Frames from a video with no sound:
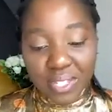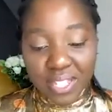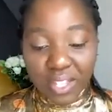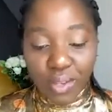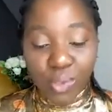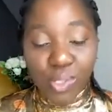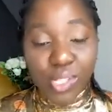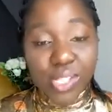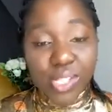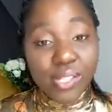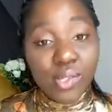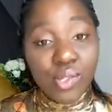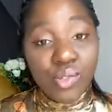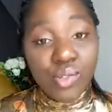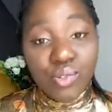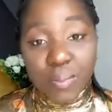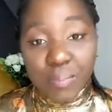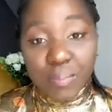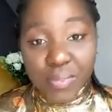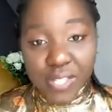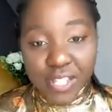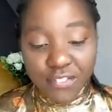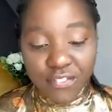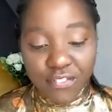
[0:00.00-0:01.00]
those
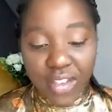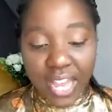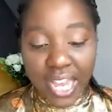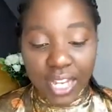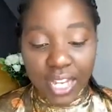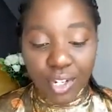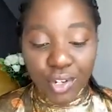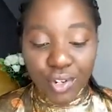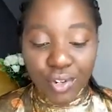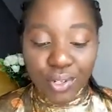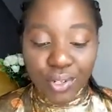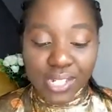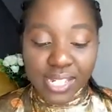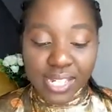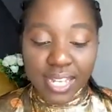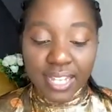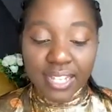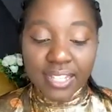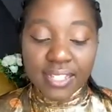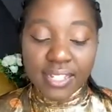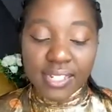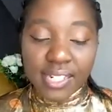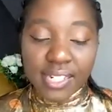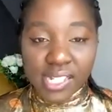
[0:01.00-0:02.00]
streams if I had not
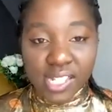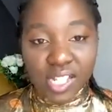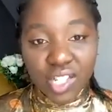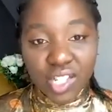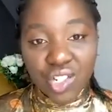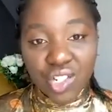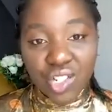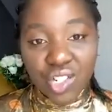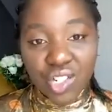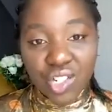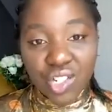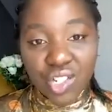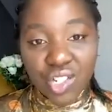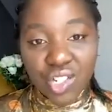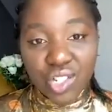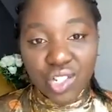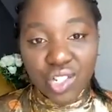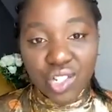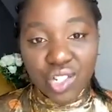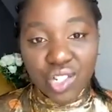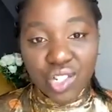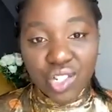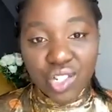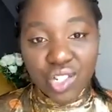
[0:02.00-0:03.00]
taken the decision
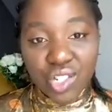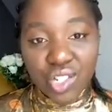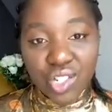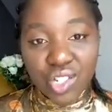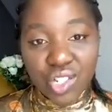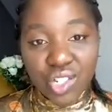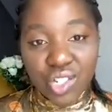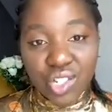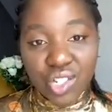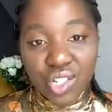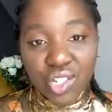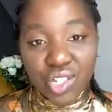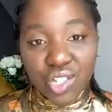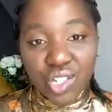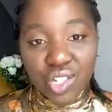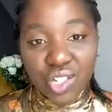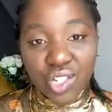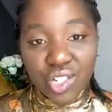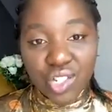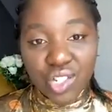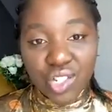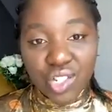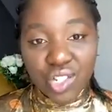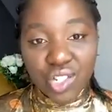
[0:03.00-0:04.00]
to go
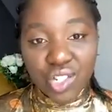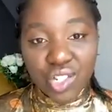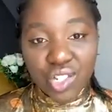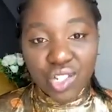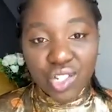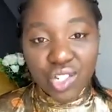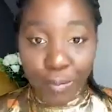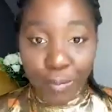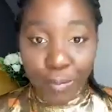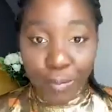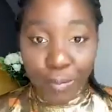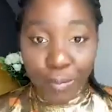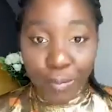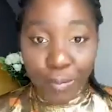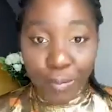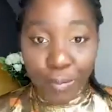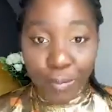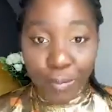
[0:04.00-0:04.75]
and do my